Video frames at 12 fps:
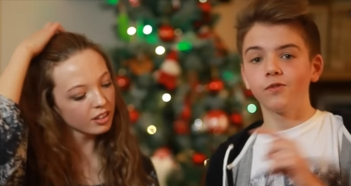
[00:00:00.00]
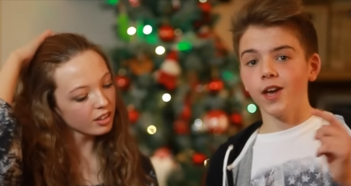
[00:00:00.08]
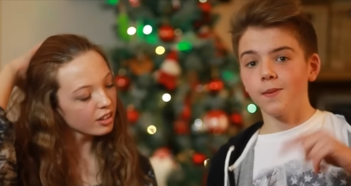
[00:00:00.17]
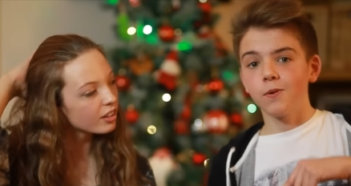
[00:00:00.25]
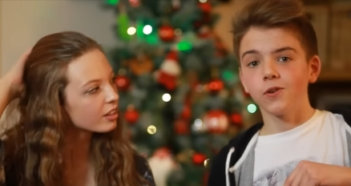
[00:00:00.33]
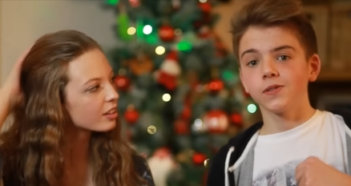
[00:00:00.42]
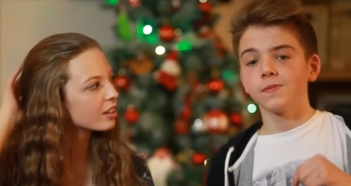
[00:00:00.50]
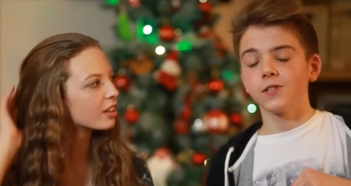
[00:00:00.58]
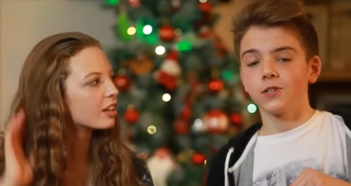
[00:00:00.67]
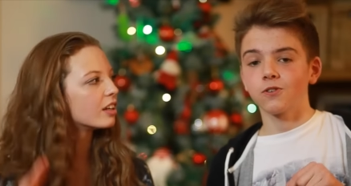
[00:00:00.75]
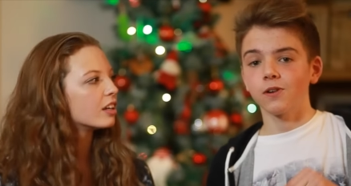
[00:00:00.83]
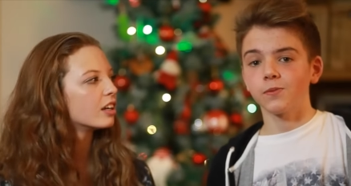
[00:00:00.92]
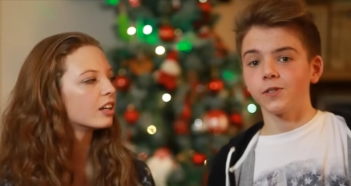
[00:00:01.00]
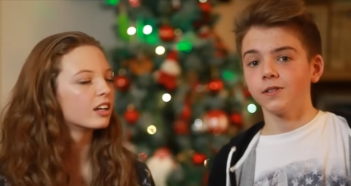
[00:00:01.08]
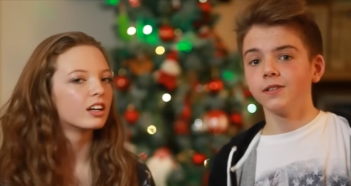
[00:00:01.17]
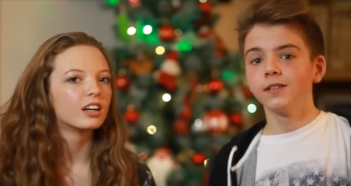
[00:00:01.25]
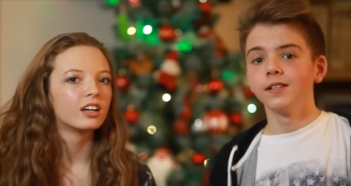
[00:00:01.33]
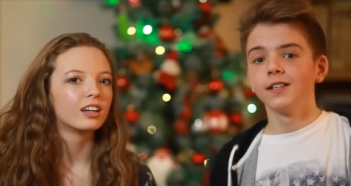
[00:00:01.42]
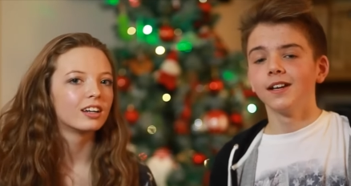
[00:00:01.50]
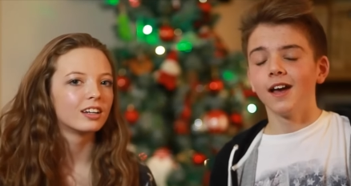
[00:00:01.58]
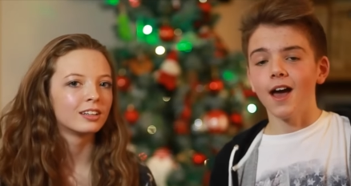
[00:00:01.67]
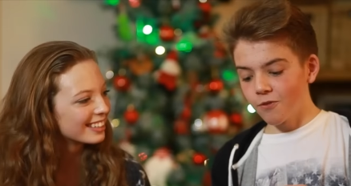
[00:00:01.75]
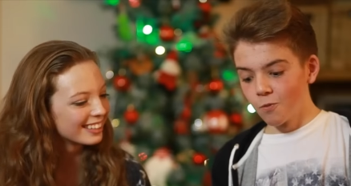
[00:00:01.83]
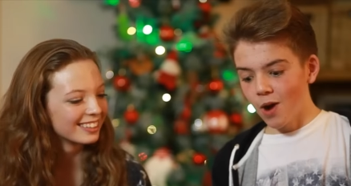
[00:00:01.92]
Speaker 1: Faye puts them in the description.
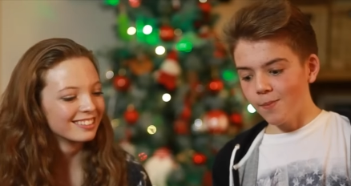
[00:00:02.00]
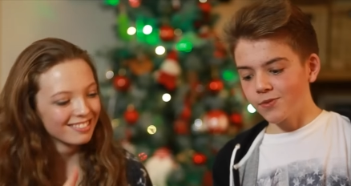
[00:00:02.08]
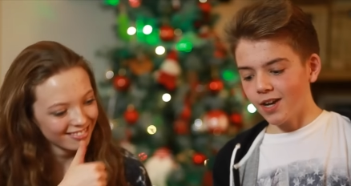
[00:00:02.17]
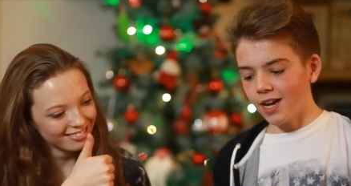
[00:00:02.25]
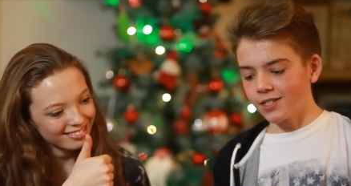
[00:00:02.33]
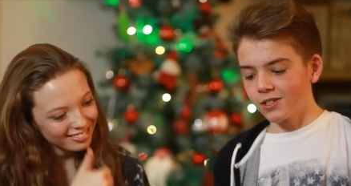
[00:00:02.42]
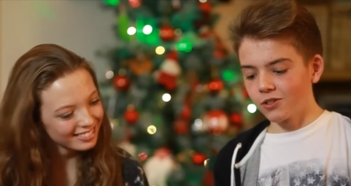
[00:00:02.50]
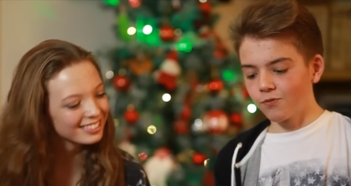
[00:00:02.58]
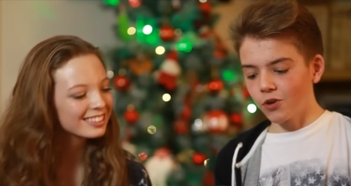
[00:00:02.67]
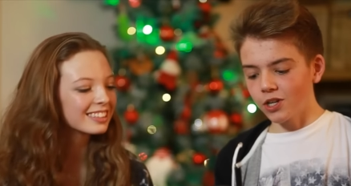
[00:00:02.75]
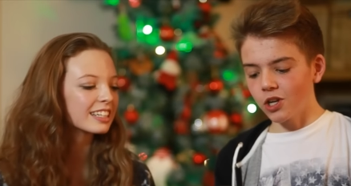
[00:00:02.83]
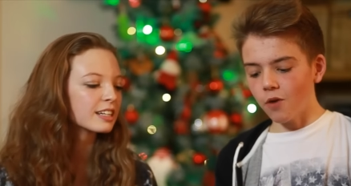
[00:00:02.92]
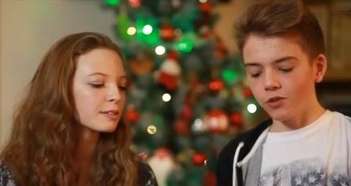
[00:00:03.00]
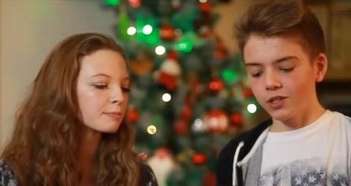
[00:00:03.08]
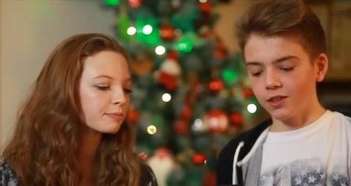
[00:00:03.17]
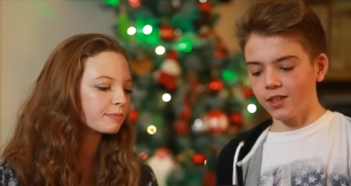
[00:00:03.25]
Websites, there's funny novelty